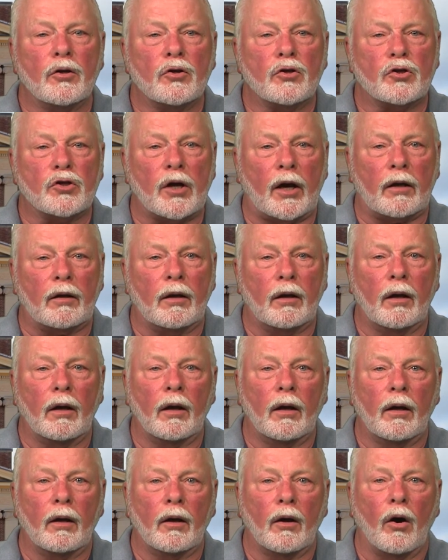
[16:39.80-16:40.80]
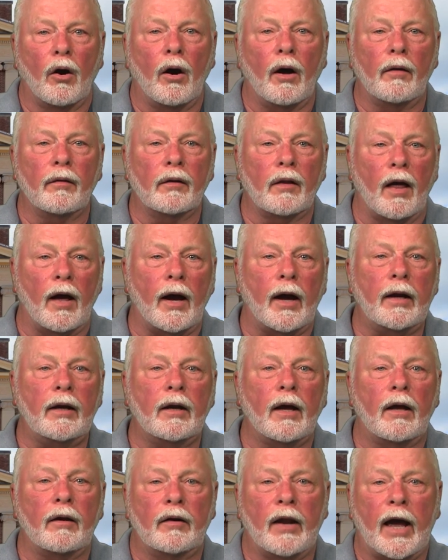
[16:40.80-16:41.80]
Check online
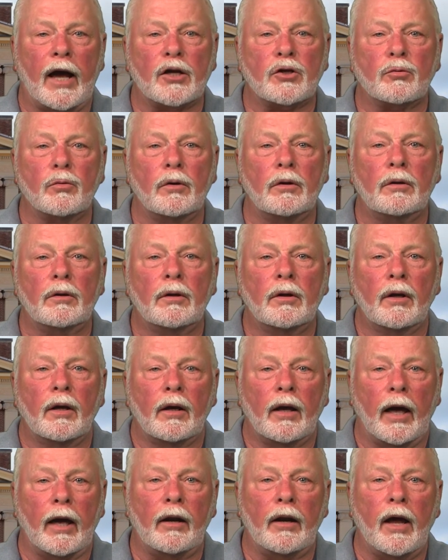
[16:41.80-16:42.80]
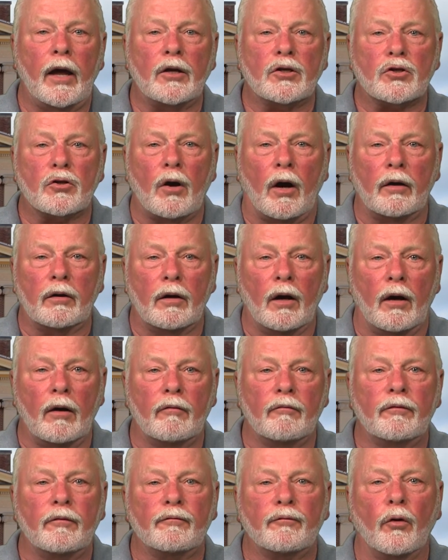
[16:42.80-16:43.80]
at
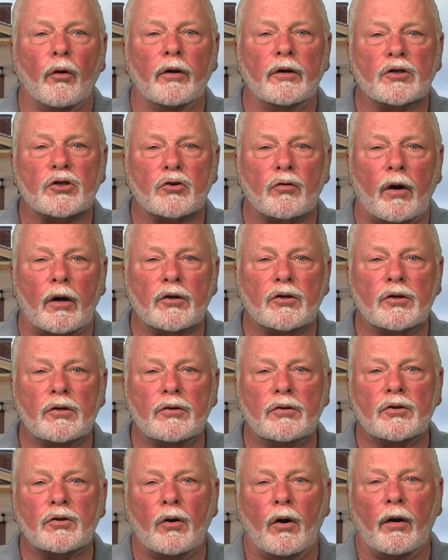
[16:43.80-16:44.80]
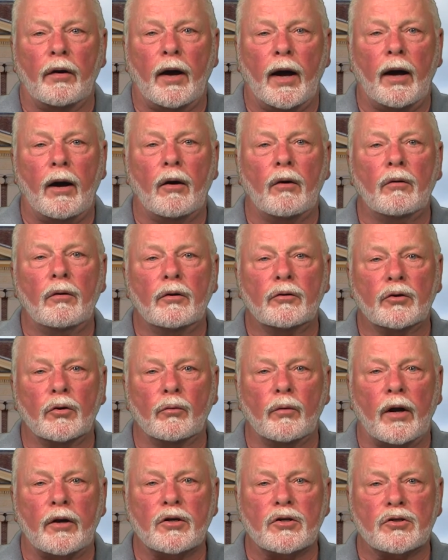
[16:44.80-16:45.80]
nashuanh.gov for instructions on how to
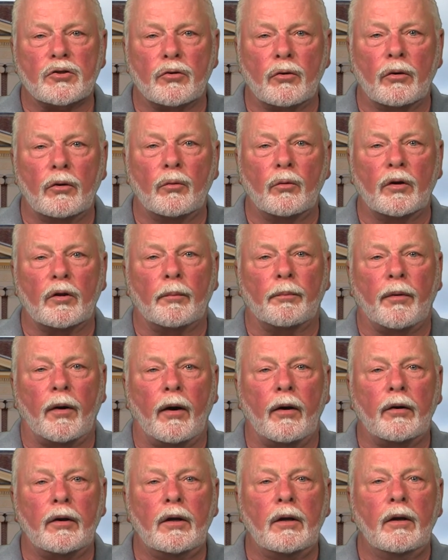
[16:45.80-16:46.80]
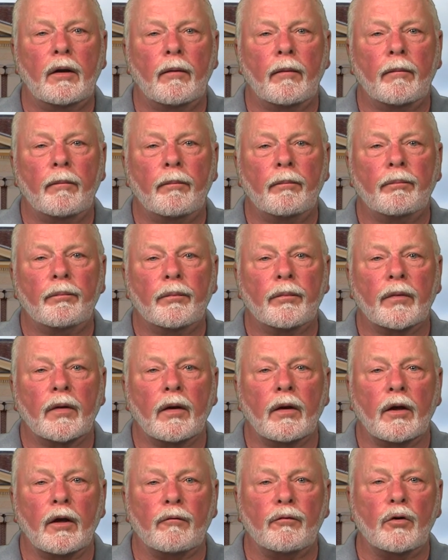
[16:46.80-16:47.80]
register with a party.
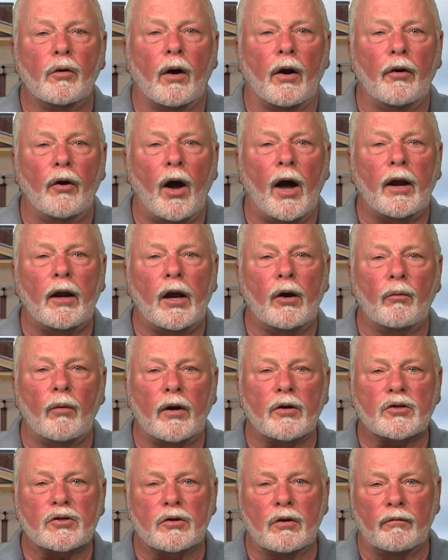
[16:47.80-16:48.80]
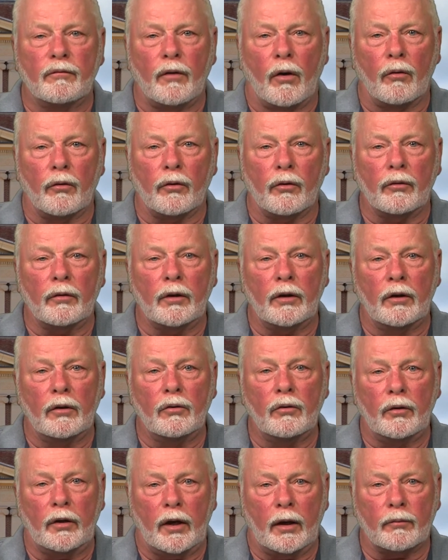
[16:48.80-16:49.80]
If you are not a registered voter in
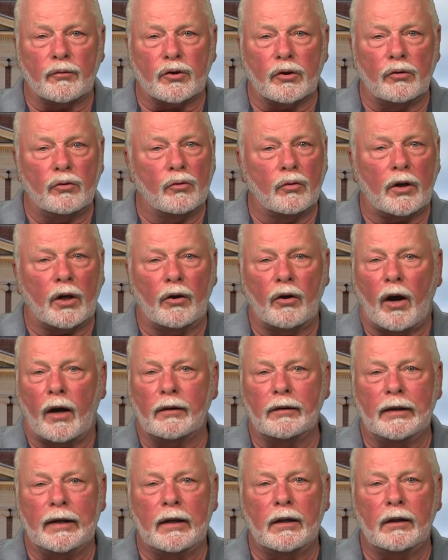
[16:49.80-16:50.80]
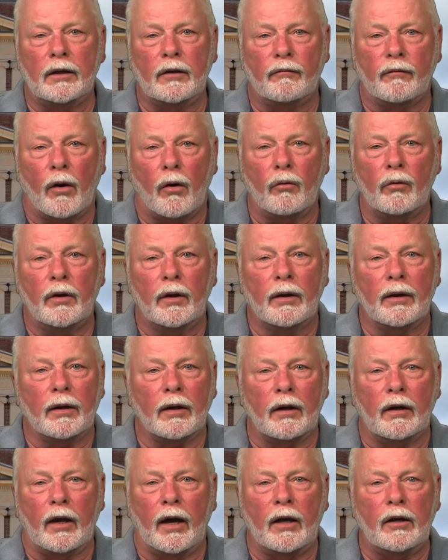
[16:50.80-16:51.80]
New Hampshire, you cannot legally vote
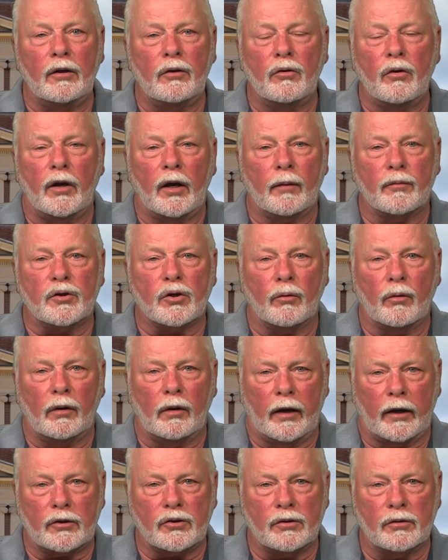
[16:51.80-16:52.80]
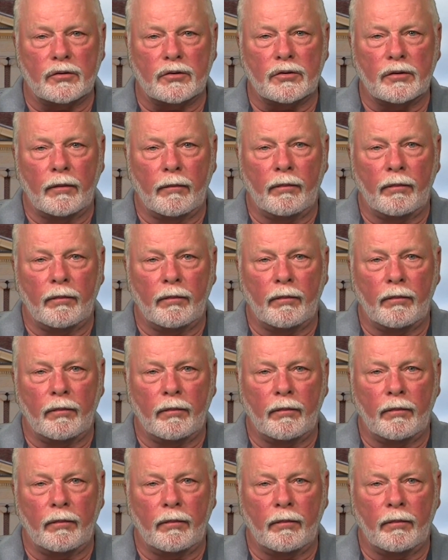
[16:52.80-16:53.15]
in any New Hampshire elections.